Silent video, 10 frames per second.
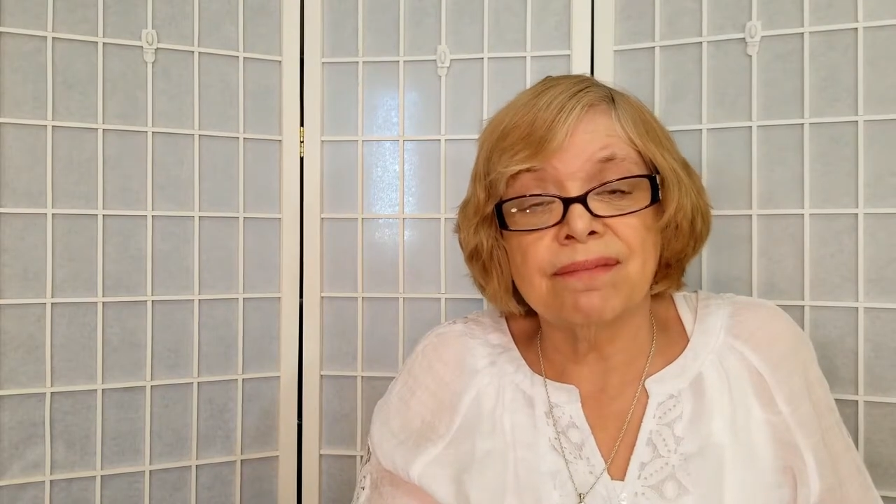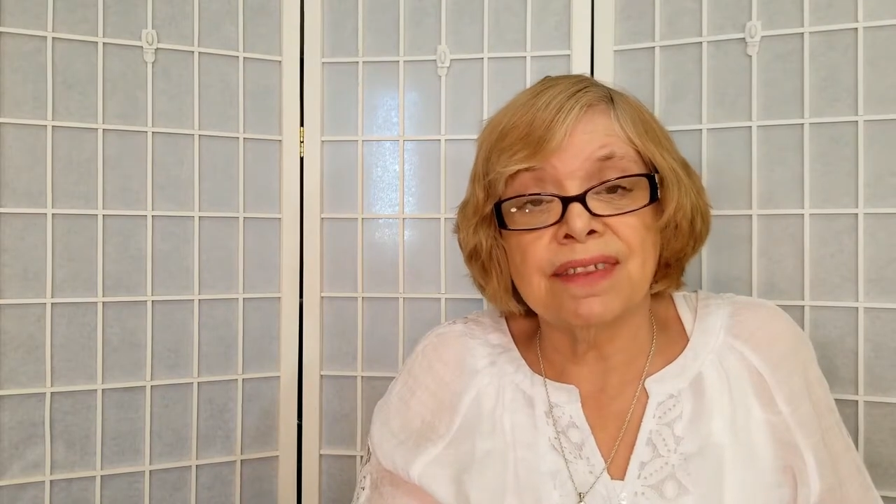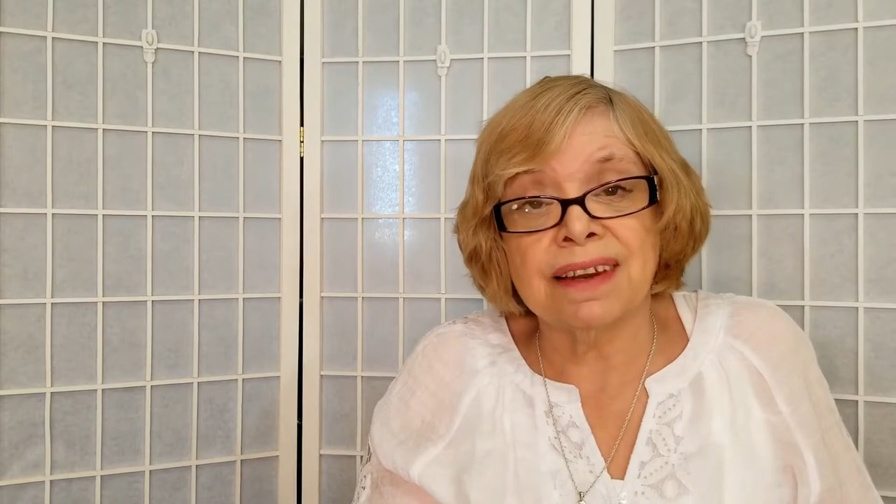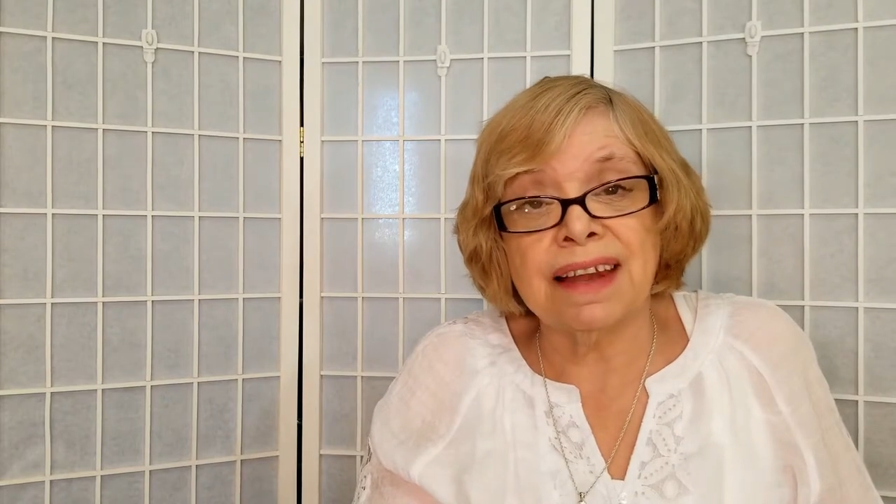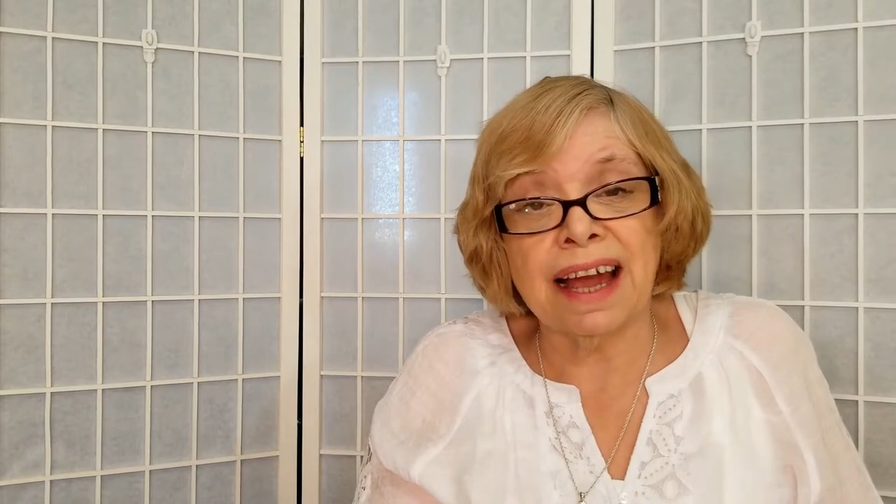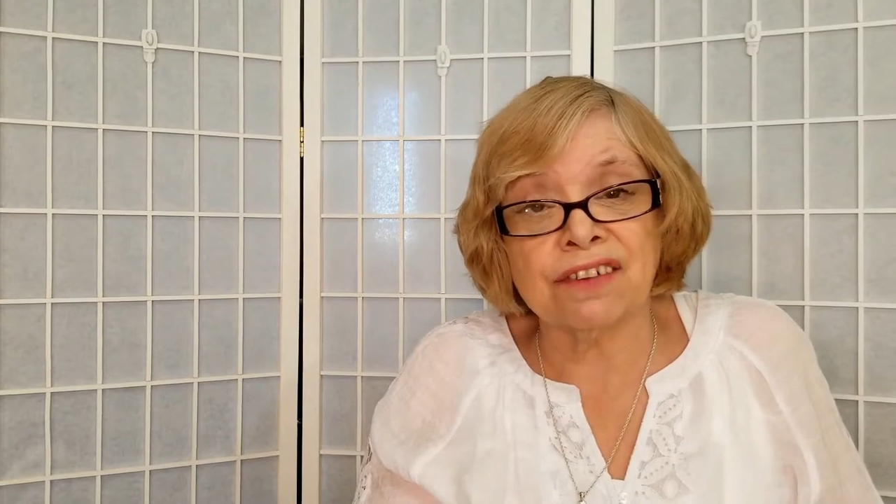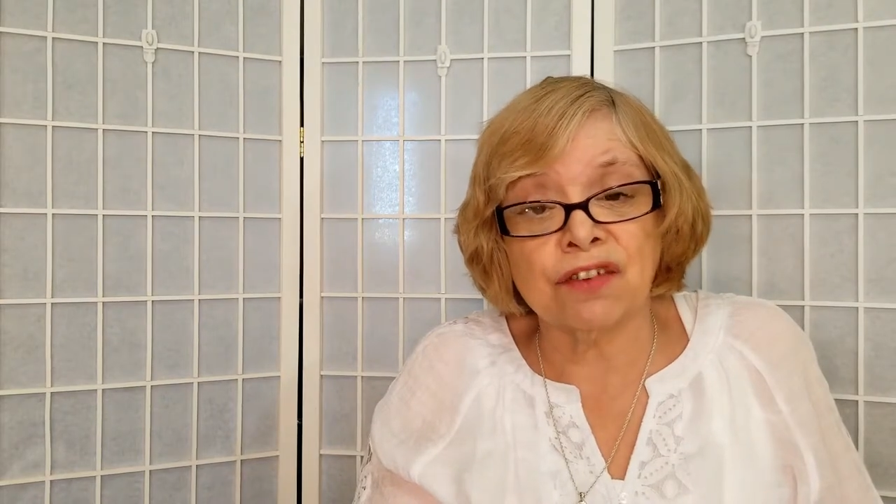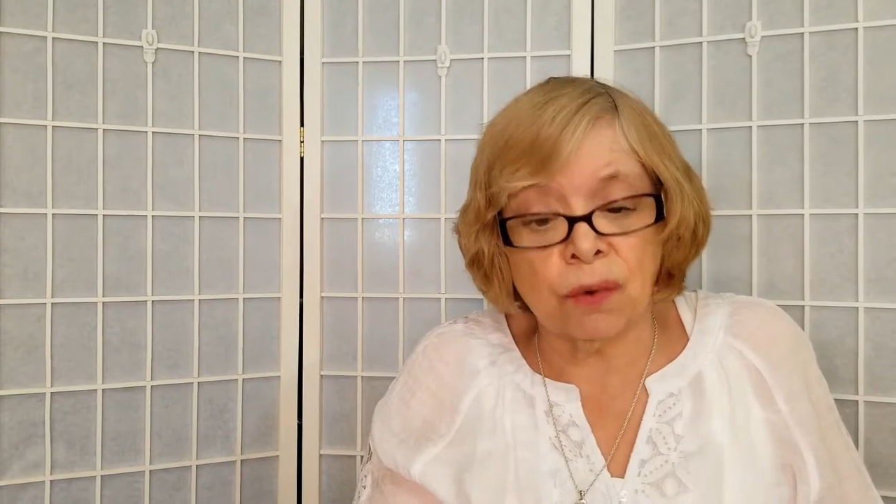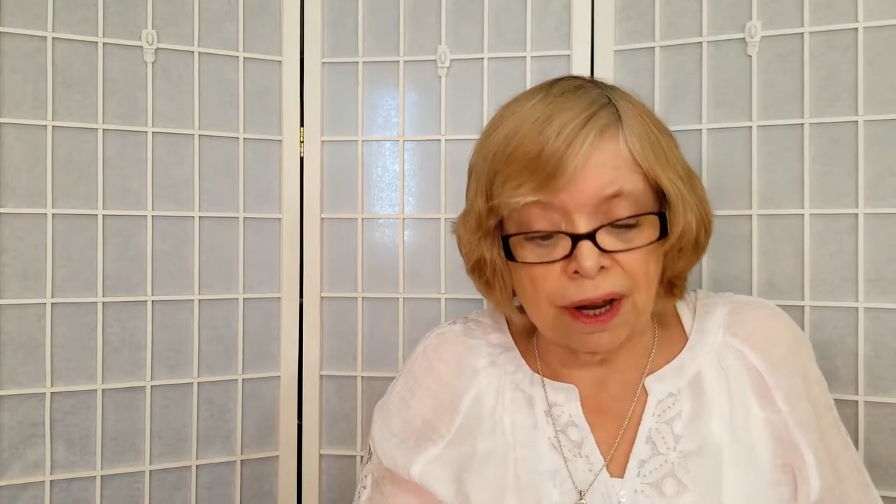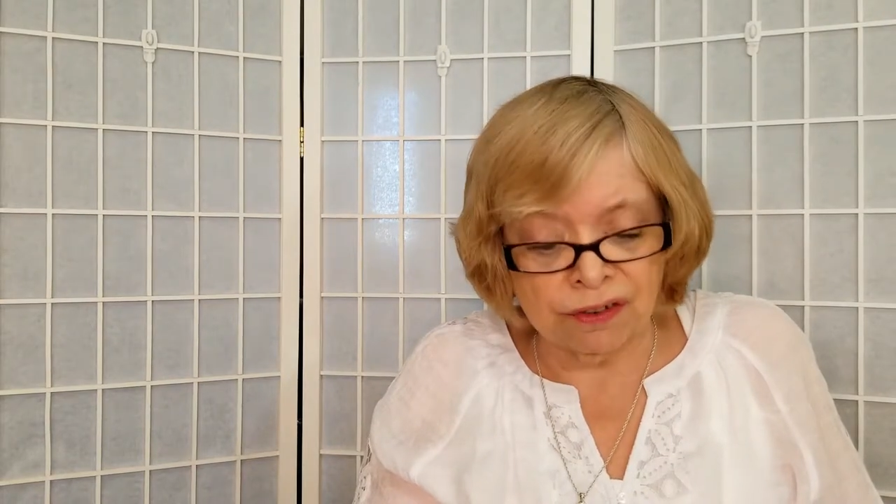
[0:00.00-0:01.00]
the next
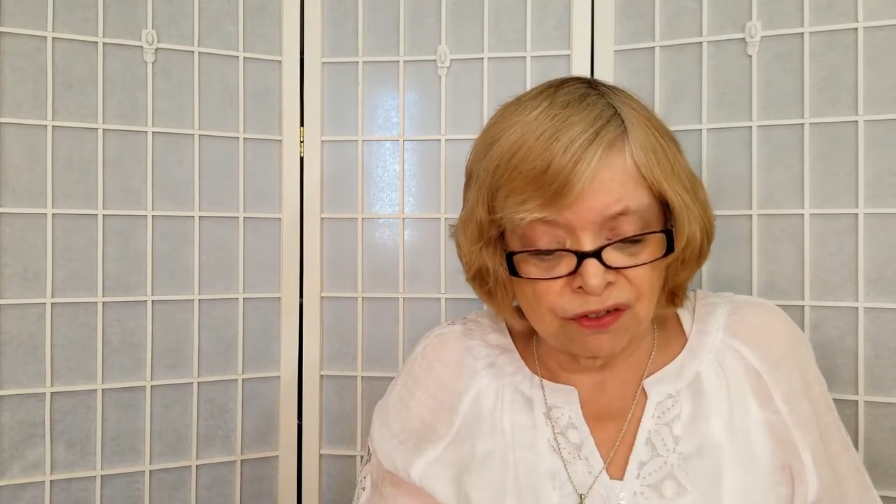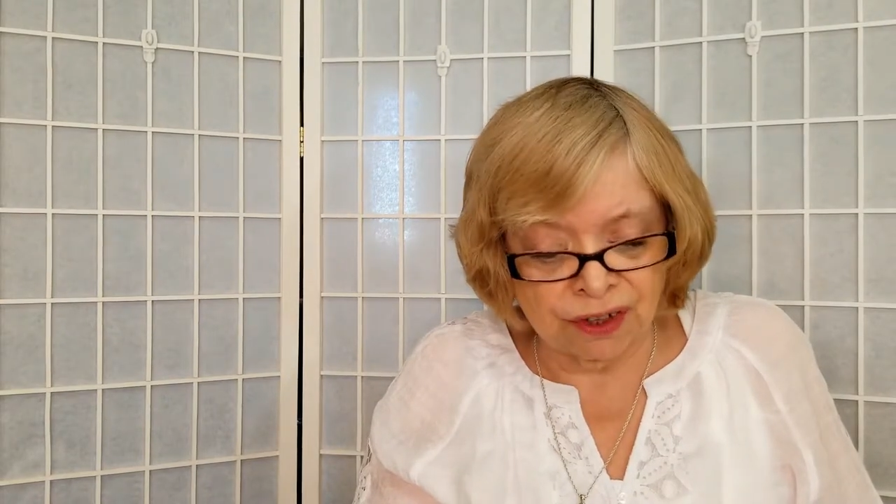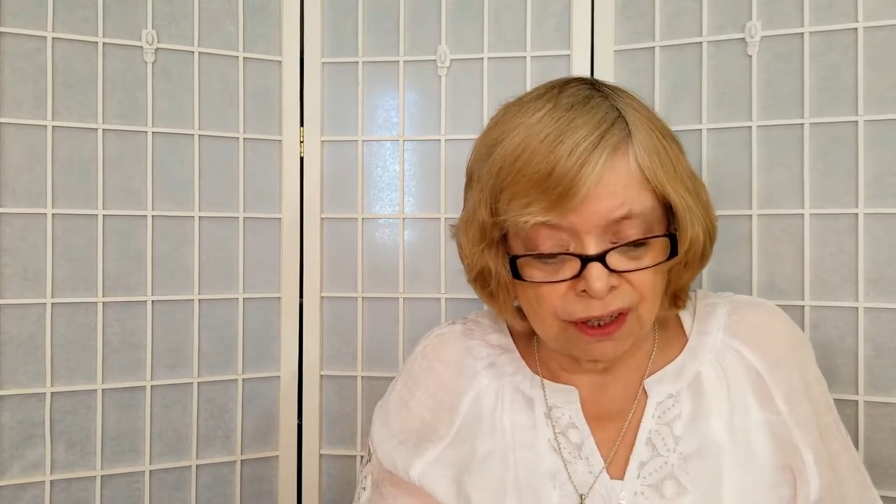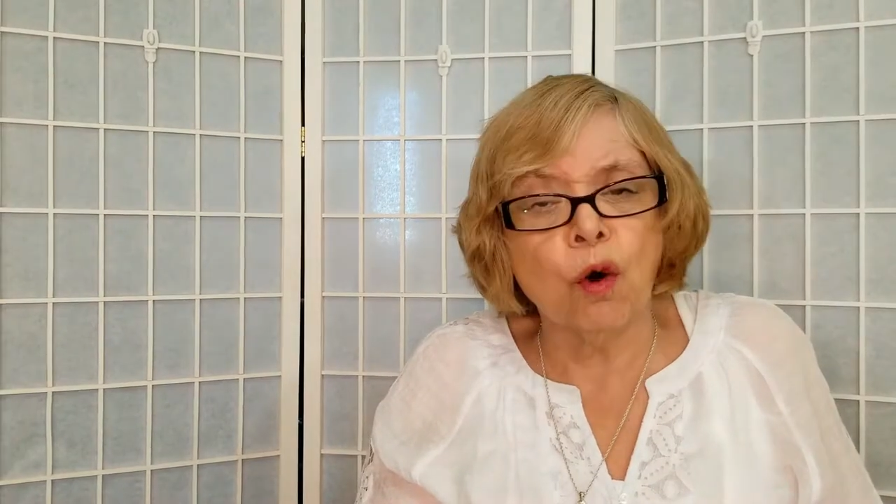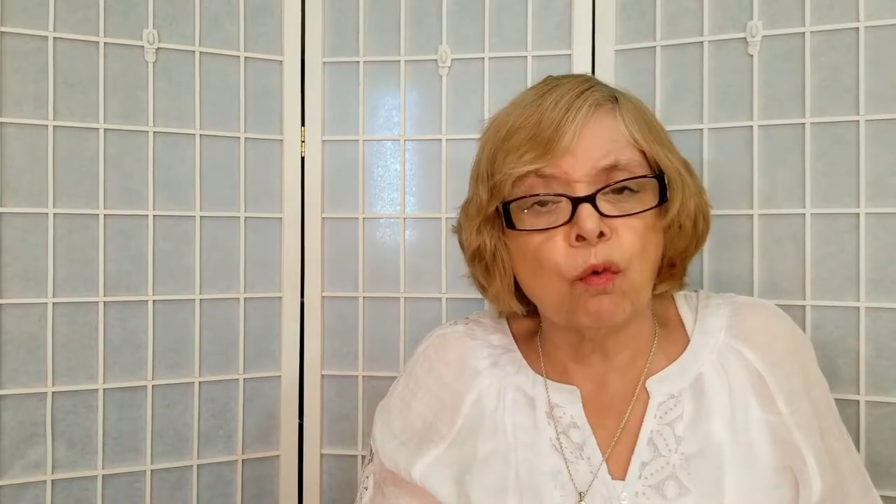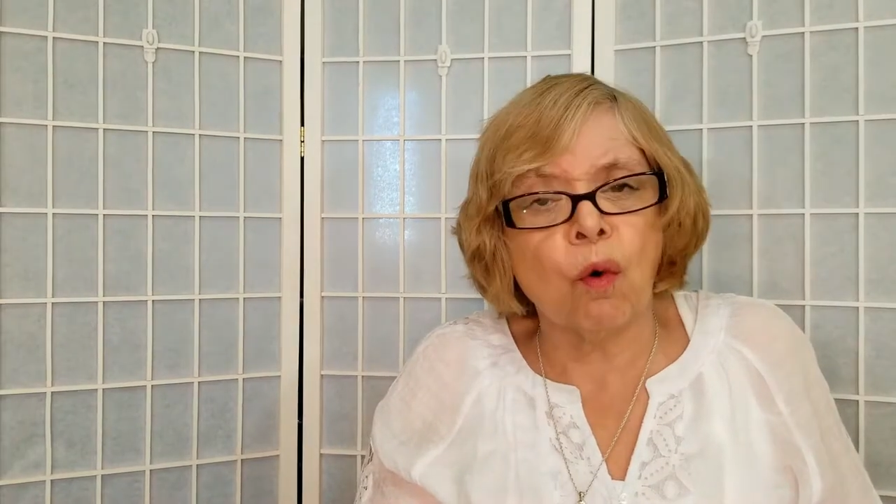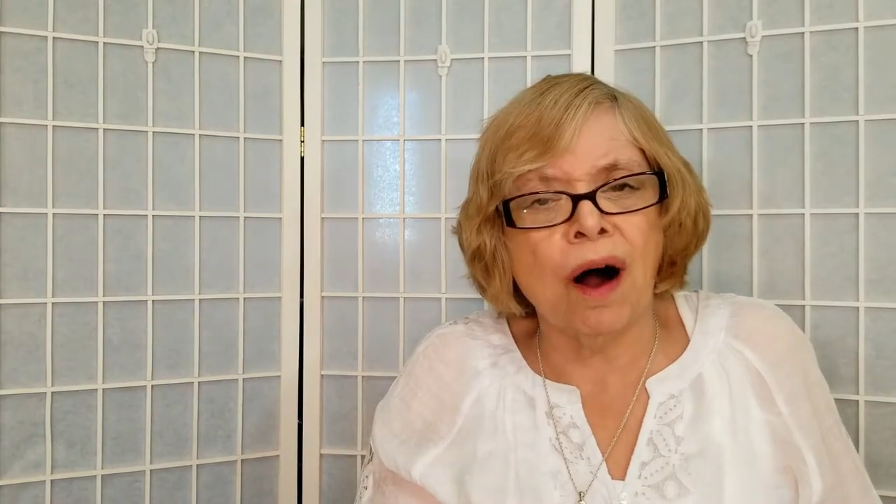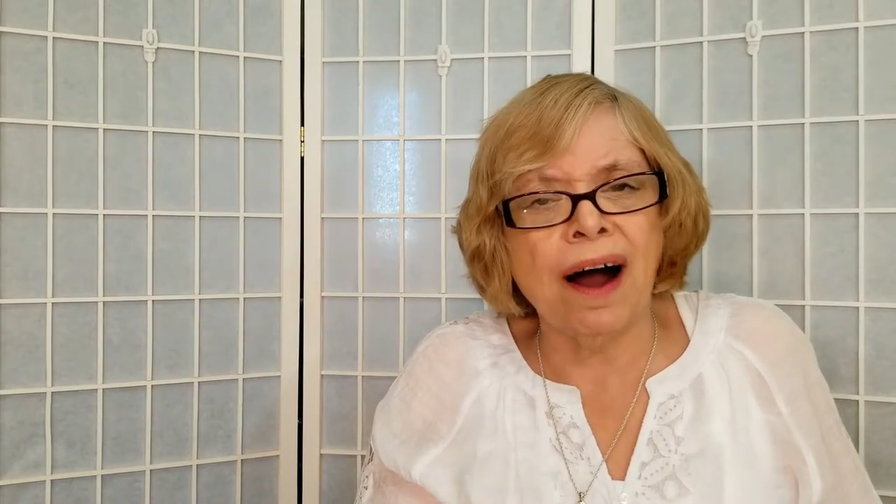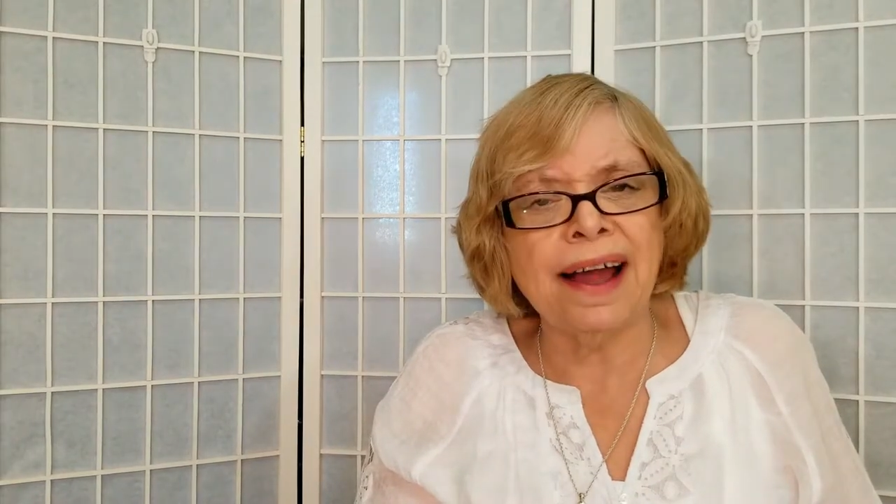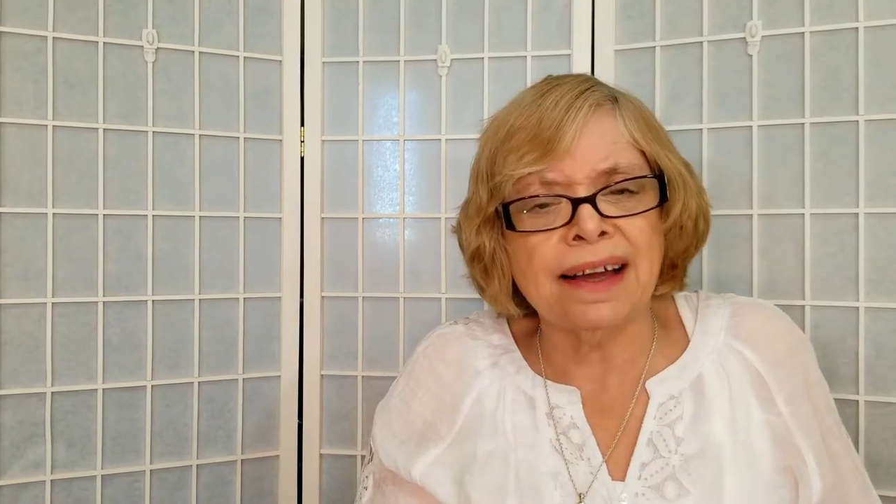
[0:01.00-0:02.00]
question
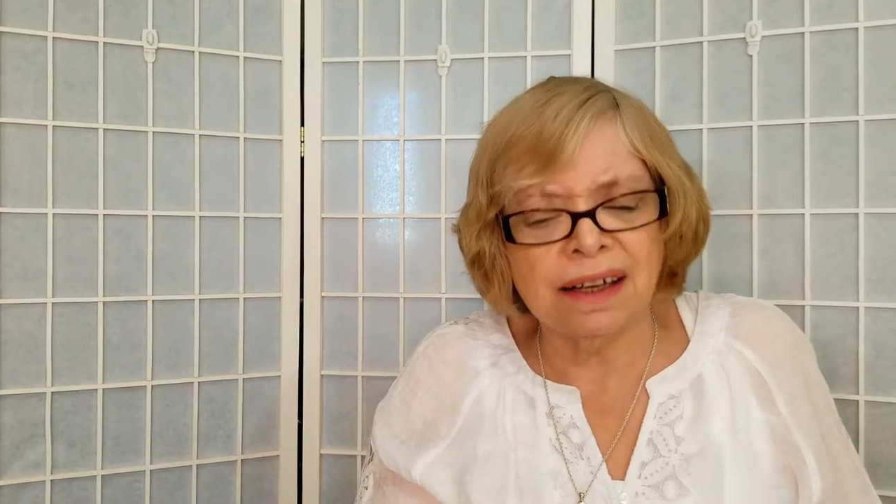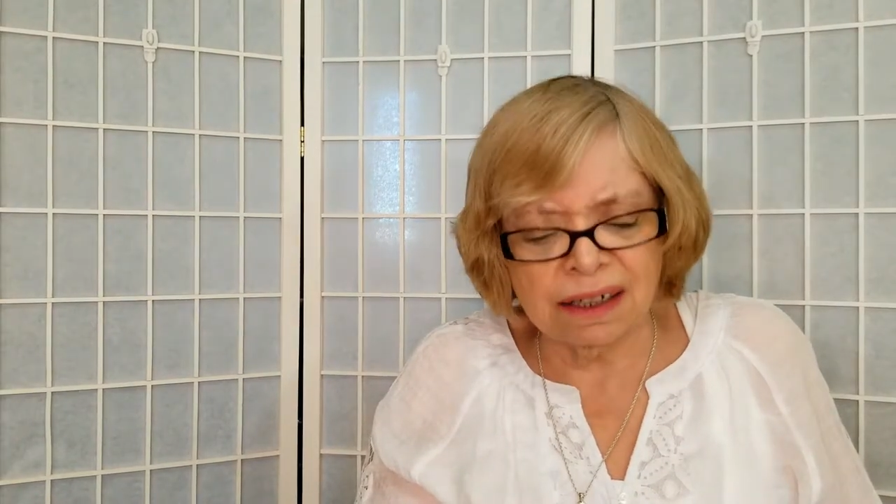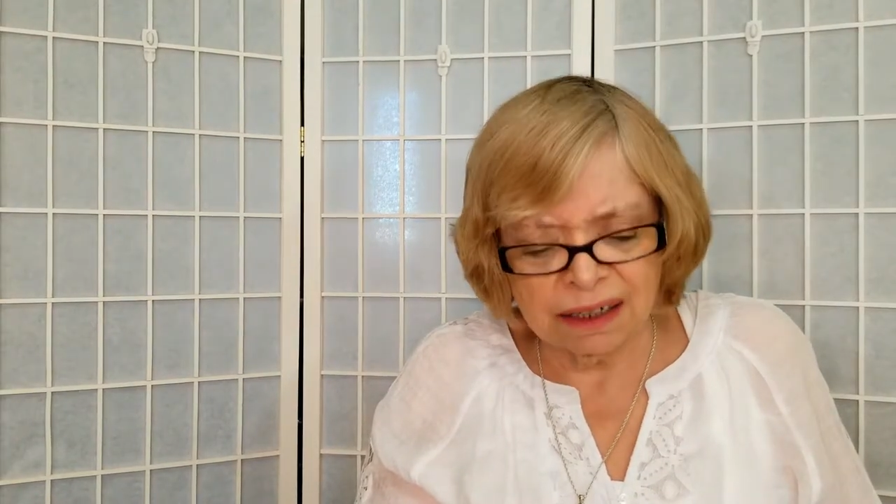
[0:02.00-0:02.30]
why?